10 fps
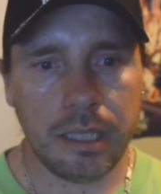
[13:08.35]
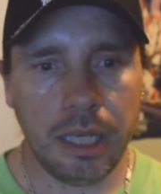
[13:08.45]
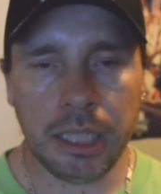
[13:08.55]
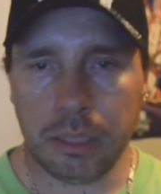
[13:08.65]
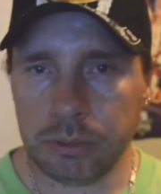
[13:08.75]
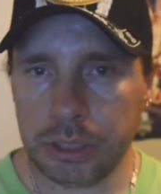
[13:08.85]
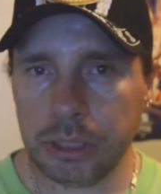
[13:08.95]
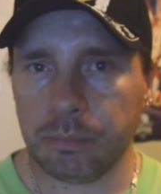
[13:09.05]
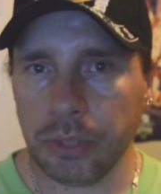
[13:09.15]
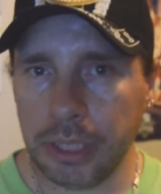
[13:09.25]
And I was
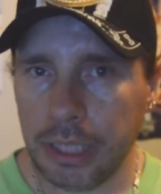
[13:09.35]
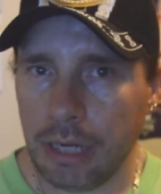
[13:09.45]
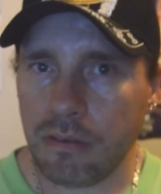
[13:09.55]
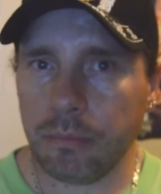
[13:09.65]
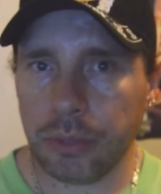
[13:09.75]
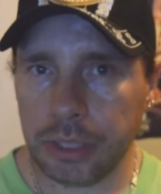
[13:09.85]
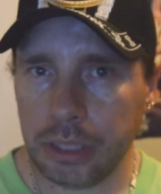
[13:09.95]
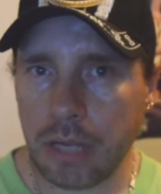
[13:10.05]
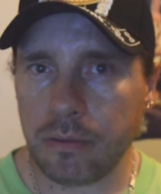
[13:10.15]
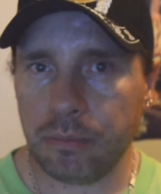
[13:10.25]
just breathing heavy, breathing
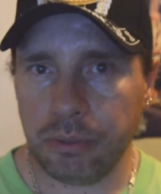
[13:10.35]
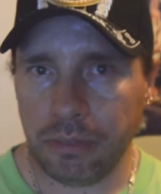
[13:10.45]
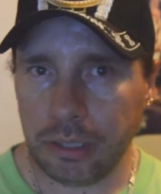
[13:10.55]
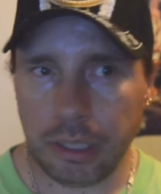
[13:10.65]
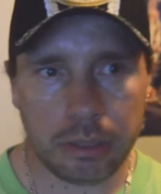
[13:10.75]
heavy, breathing heavy.